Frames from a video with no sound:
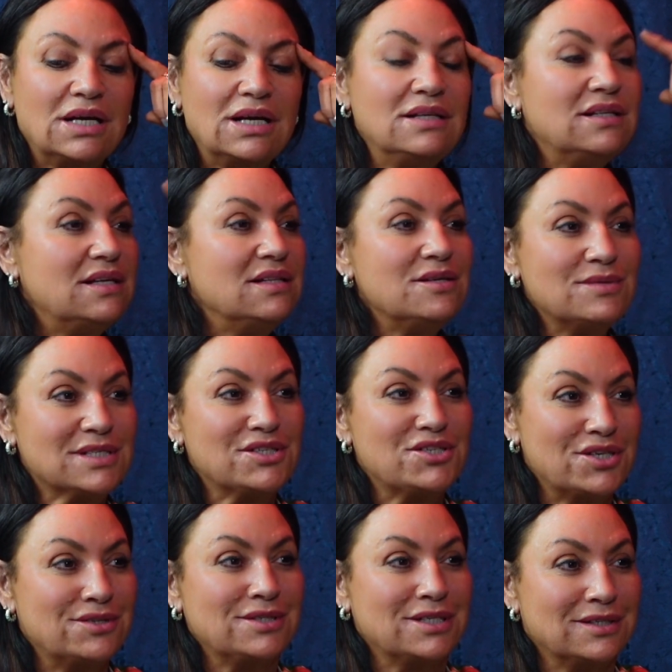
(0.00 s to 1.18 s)
And then there was a
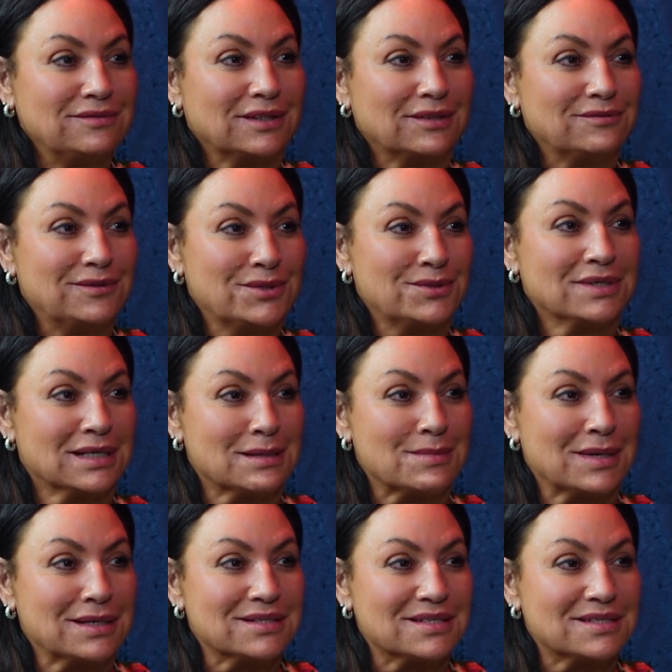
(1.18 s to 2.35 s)
Joe Duffy phone in
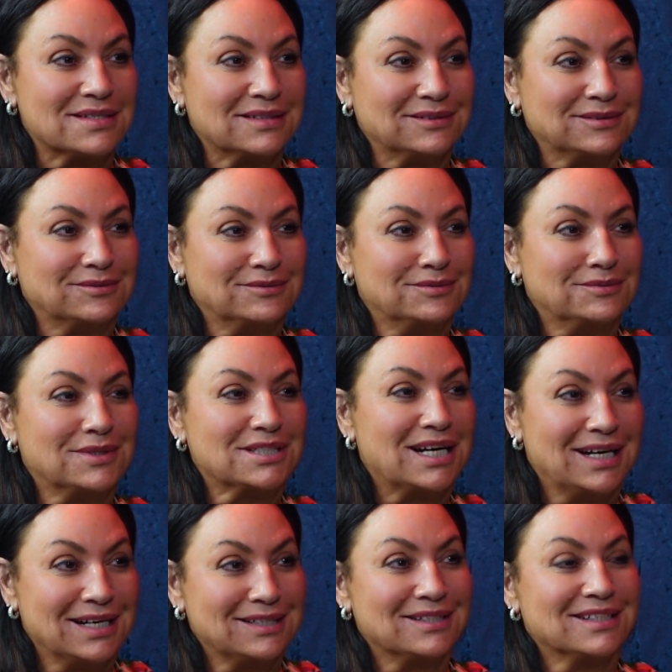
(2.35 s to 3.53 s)
about it, which
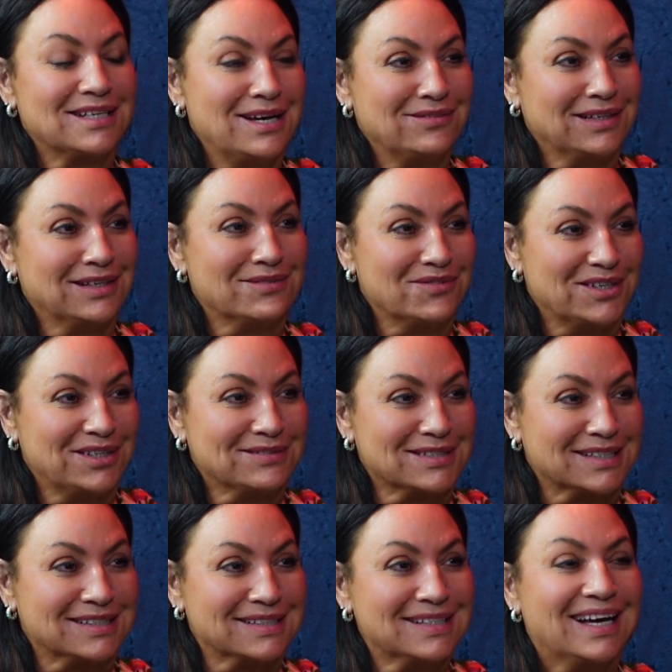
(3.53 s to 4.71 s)
I got heavily involved
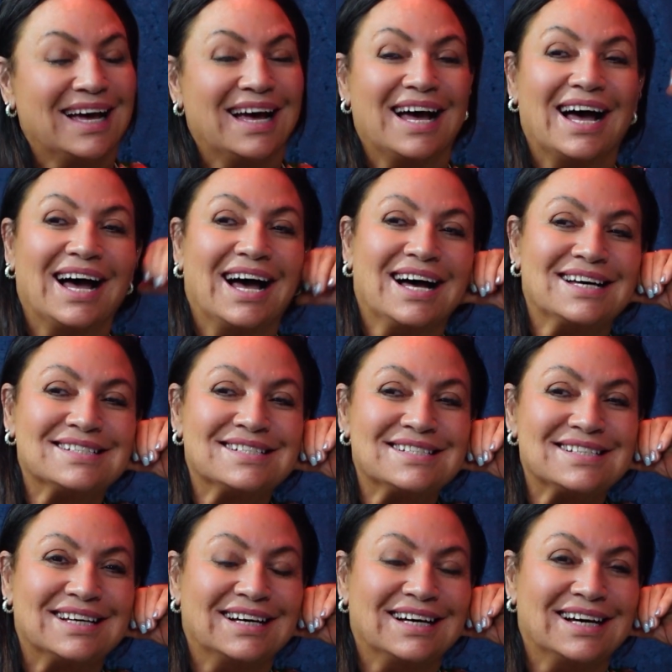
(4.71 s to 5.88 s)
in. And,
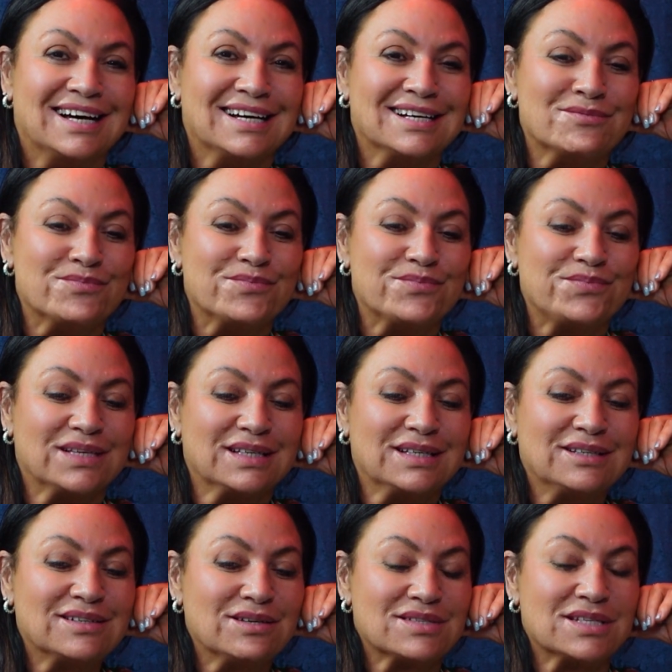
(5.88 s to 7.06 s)

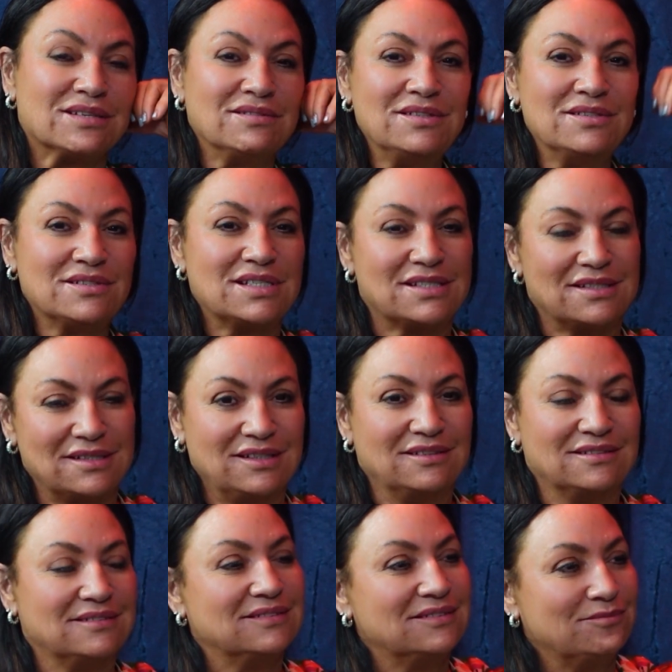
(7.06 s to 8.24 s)
he was saying, well, it's,
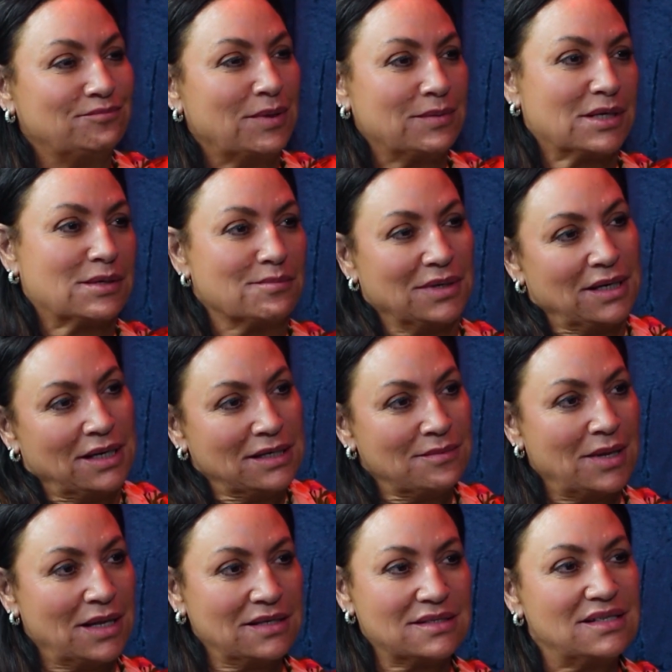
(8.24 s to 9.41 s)
people are complaining
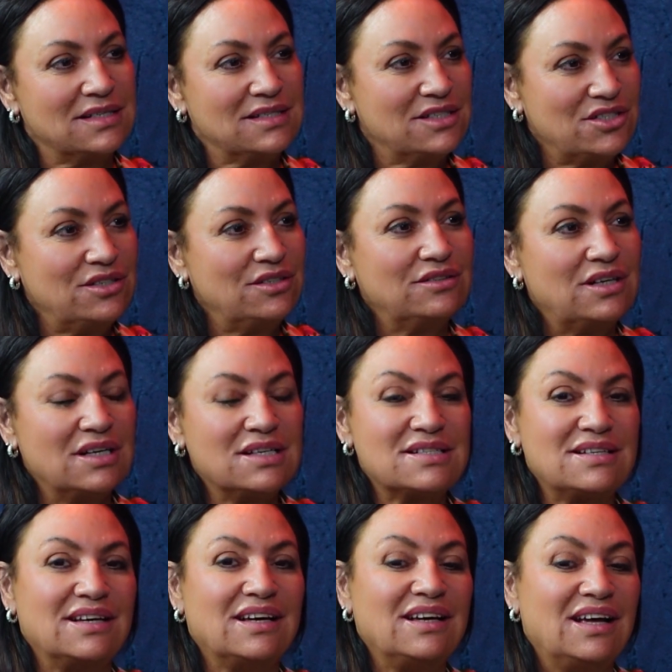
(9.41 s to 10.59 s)
about this. And I said,
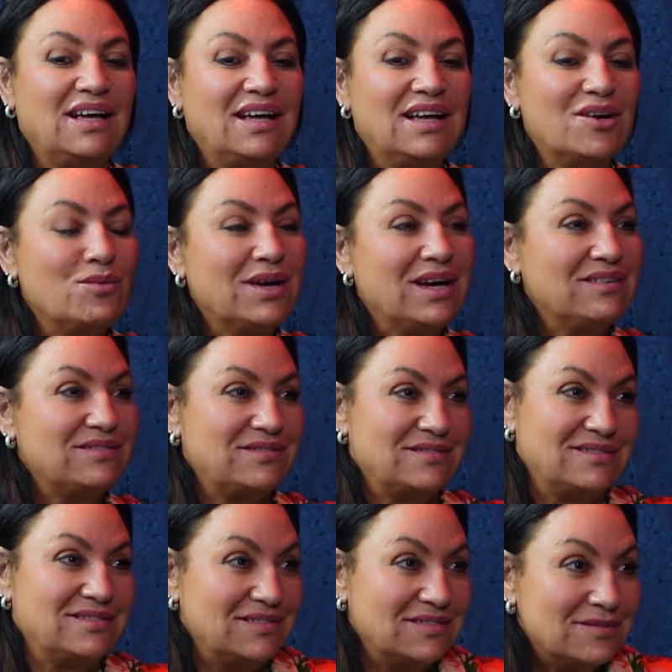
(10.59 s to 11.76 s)
honestly, we have
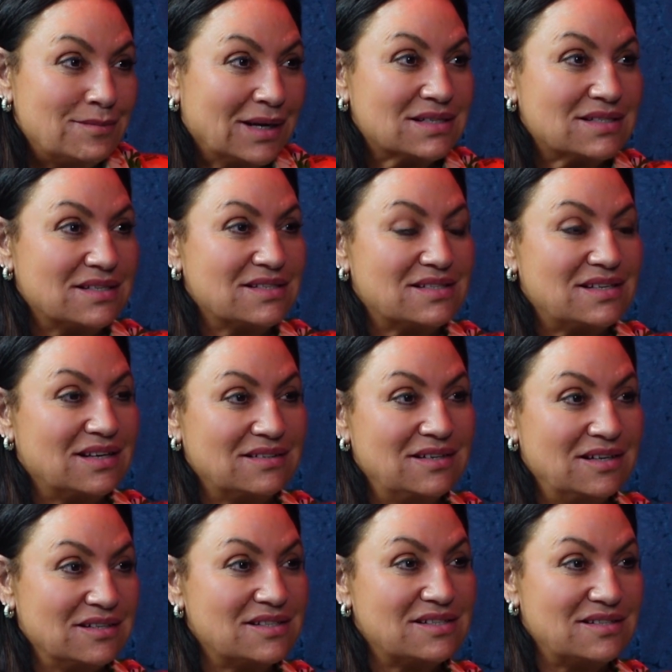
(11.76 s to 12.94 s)
magazines like
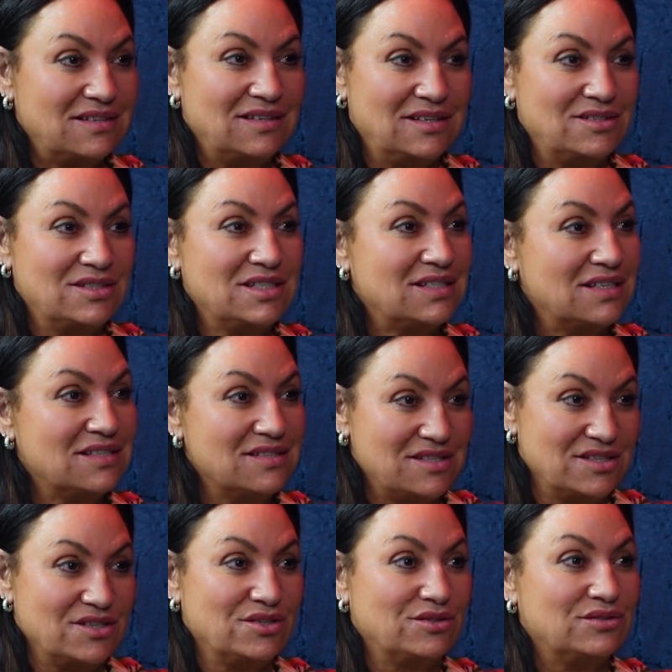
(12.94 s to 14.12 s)
Nuts, Loaded and
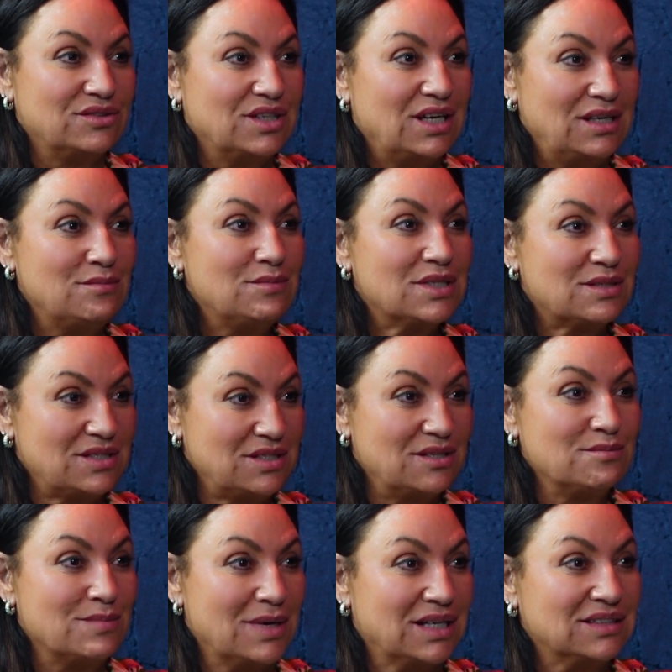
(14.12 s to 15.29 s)
Zoo aimed at
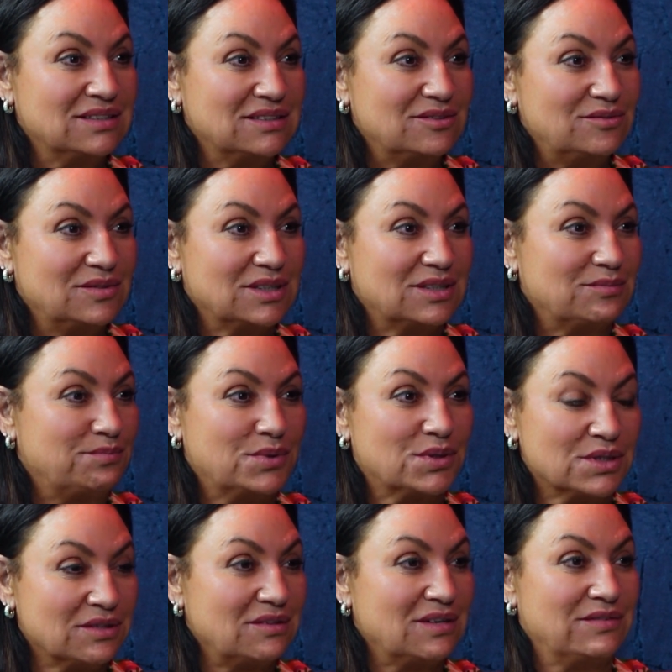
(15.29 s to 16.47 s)
young men with
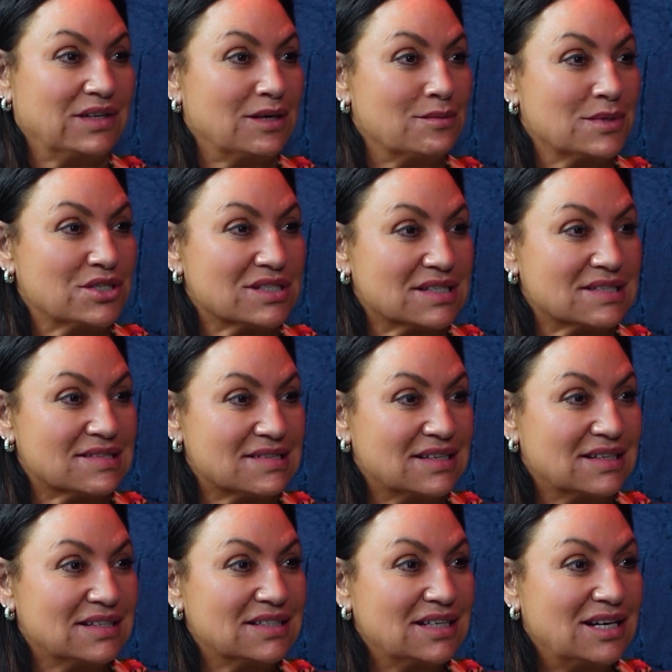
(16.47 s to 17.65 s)
pornographic images
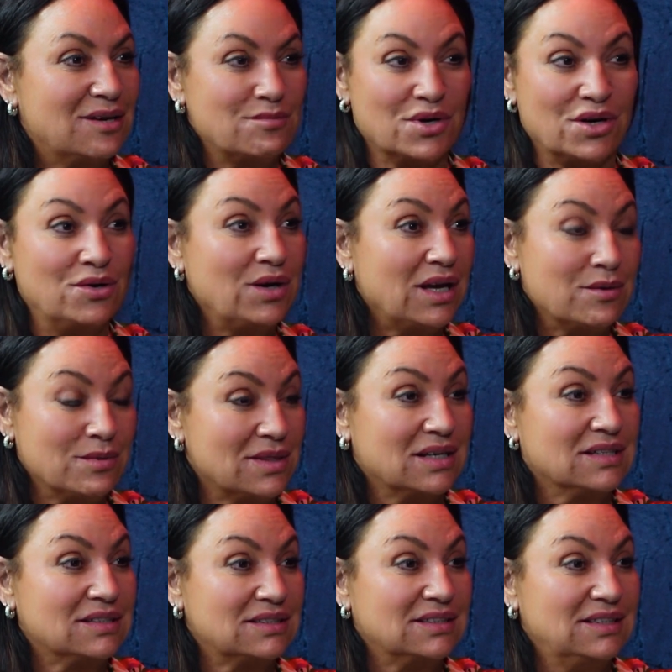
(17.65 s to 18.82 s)
inside. And we're okay with
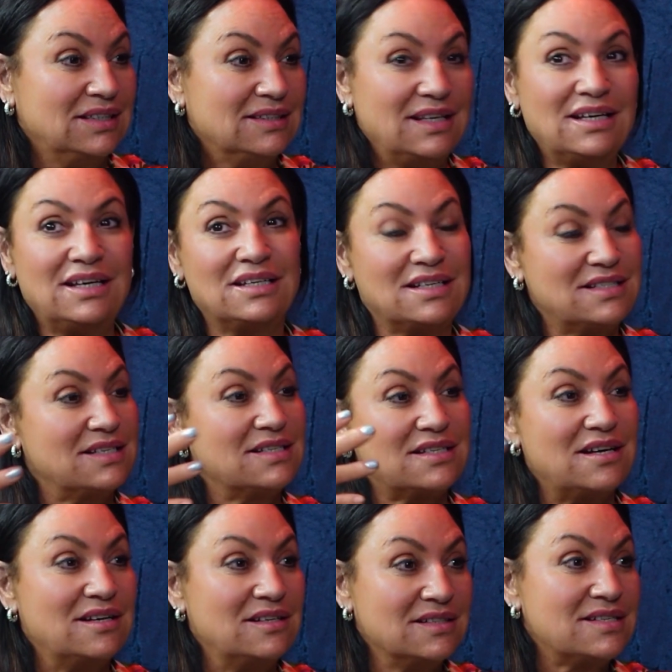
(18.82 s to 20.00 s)
that. They can exist
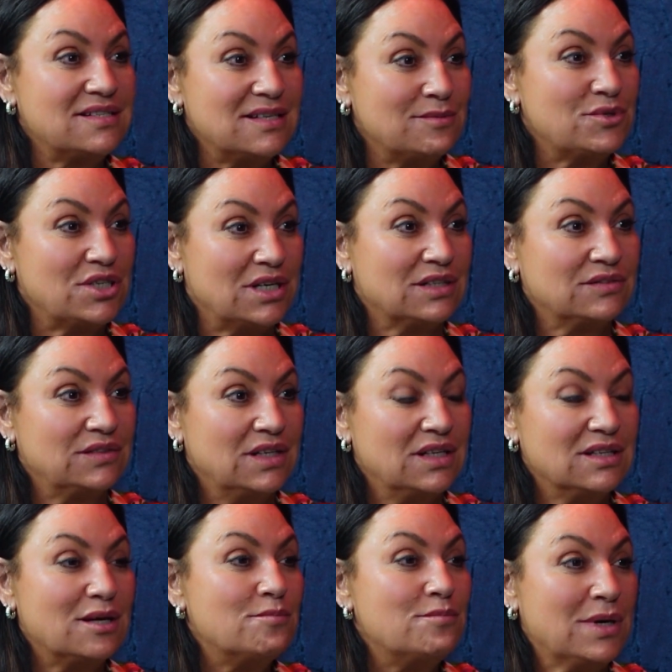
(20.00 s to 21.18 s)
on the same shelf
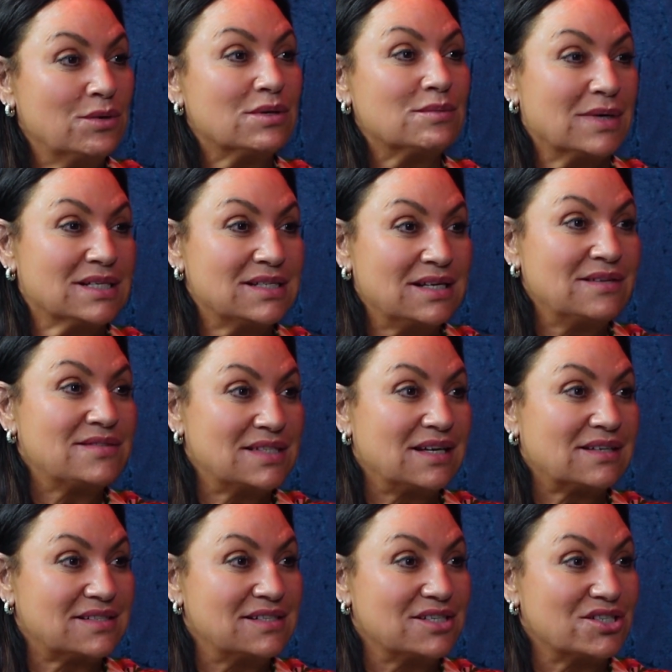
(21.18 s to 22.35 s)
that me with my safe
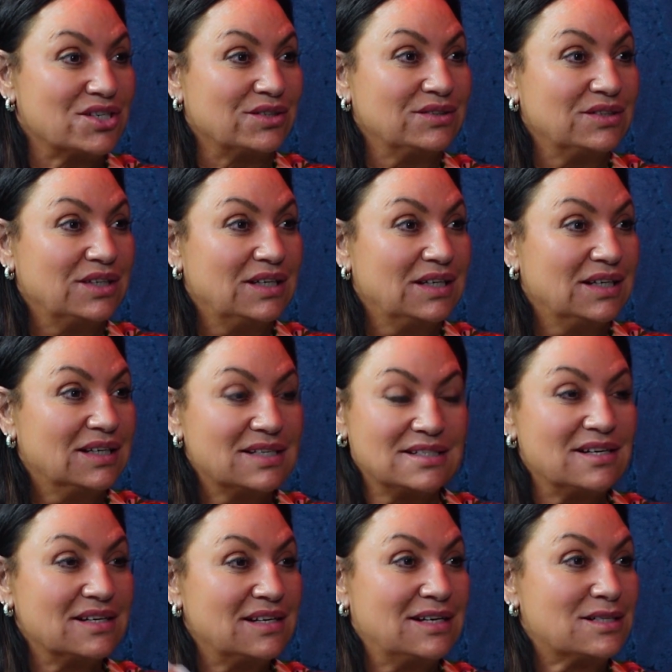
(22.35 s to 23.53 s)
sex issue is
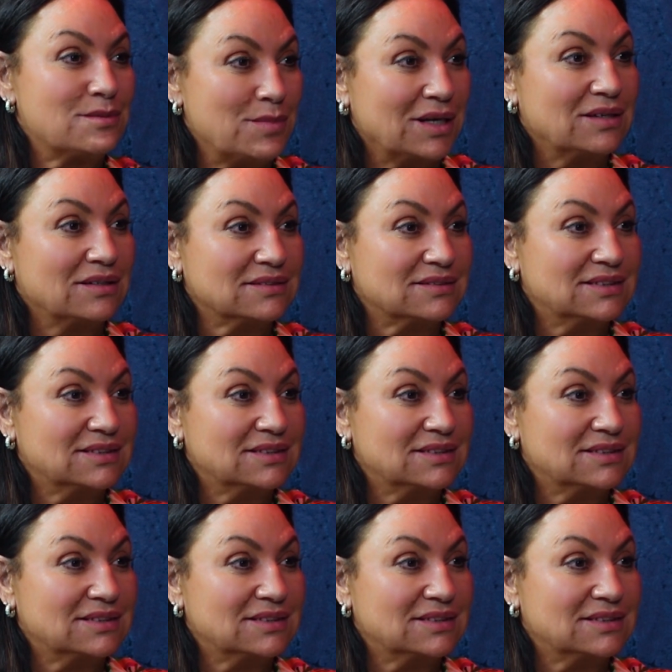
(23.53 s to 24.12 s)
not allowed to be on.